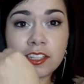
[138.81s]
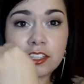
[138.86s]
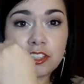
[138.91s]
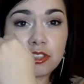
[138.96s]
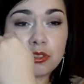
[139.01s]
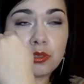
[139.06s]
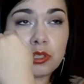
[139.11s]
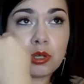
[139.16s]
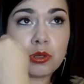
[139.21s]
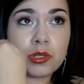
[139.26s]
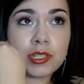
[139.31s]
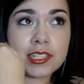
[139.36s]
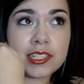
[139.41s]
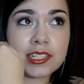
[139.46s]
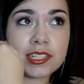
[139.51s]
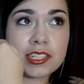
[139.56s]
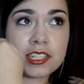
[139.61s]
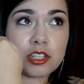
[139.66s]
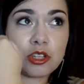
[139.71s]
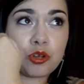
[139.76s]
You'll notice
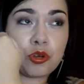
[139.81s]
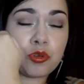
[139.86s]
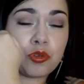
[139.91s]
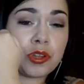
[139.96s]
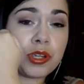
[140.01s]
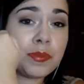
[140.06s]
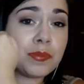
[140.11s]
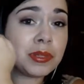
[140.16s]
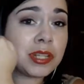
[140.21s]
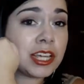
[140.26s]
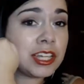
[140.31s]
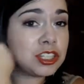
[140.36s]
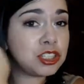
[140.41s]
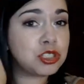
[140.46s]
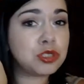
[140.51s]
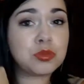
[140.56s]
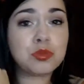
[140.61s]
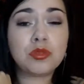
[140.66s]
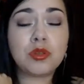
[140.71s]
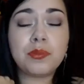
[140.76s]
the cream
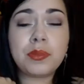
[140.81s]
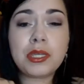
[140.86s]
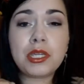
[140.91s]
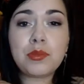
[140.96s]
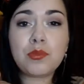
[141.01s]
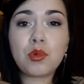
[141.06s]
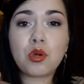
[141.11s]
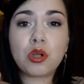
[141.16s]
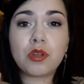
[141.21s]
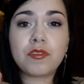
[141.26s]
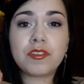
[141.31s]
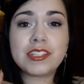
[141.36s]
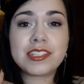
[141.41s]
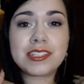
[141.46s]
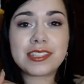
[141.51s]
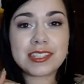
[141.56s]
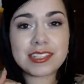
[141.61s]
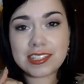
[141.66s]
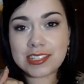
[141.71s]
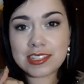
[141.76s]
blush will be more
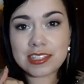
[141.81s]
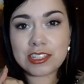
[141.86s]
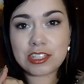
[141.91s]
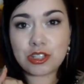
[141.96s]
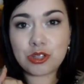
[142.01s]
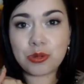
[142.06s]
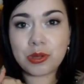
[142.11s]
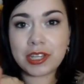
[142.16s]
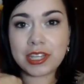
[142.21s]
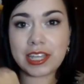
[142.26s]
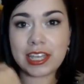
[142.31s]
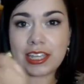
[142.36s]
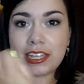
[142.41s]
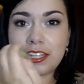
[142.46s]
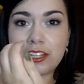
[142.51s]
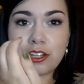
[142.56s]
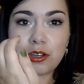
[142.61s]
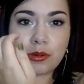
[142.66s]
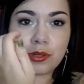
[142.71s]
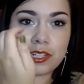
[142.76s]
resistant to it,
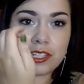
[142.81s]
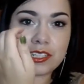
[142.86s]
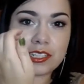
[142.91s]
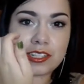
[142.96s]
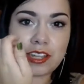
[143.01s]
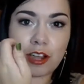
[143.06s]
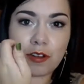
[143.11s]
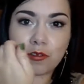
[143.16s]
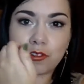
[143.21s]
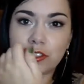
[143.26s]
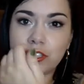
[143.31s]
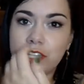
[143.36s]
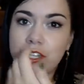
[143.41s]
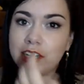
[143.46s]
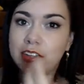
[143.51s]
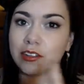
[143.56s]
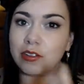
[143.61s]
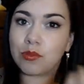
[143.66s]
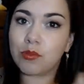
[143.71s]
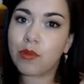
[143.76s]
you know, and it's not really
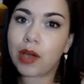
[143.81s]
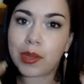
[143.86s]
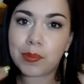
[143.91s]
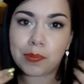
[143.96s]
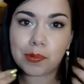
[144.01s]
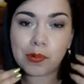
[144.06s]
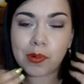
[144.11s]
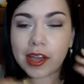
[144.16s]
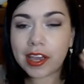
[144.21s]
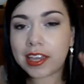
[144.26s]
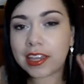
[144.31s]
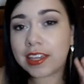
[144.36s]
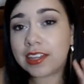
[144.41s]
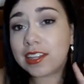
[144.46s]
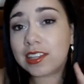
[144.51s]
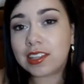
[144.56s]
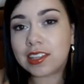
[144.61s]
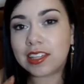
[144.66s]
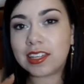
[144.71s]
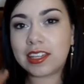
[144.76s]
going to wipe away
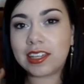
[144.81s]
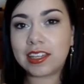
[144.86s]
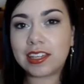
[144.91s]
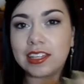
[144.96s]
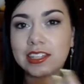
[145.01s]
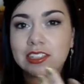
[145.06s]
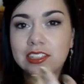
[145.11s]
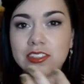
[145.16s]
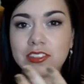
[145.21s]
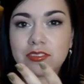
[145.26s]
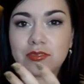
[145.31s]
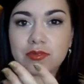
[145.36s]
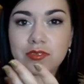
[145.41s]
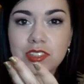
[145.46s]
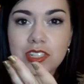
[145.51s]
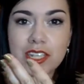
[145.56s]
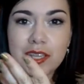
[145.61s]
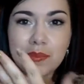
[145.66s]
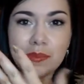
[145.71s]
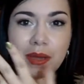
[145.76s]
anything, and
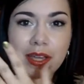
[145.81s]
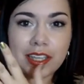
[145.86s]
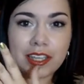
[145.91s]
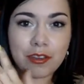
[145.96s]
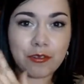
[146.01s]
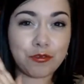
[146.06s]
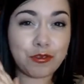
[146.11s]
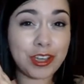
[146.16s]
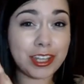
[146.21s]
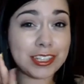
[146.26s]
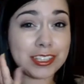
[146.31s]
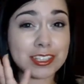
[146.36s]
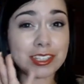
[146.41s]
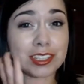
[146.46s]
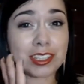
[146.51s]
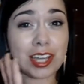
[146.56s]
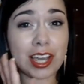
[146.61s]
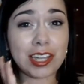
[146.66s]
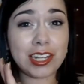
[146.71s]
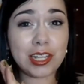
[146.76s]
it might affect
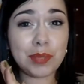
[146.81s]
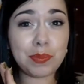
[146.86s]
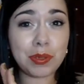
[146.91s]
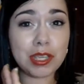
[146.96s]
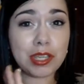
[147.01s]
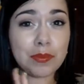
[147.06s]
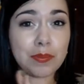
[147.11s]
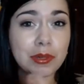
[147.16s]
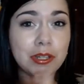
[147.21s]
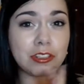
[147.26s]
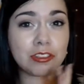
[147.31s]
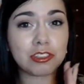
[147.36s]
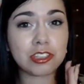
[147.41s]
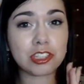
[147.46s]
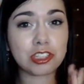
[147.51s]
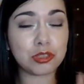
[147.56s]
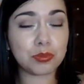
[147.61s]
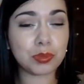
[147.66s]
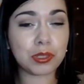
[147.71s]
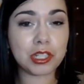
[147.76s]
it a tiny bit, but it'll
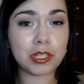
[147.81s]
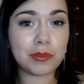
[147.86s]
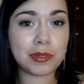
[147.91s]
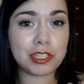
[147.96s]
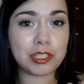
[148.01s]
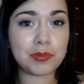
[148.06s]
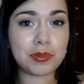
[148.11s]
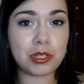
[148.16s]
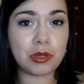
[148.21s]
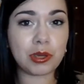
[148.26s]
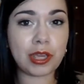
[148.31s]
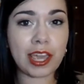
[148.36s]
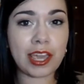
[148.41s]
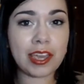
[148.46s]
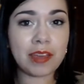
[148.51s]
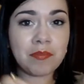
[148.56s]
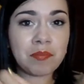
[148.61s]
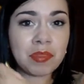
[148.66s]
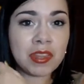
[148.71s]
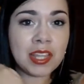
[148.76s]
still pretty much be
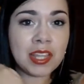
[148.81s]
okay.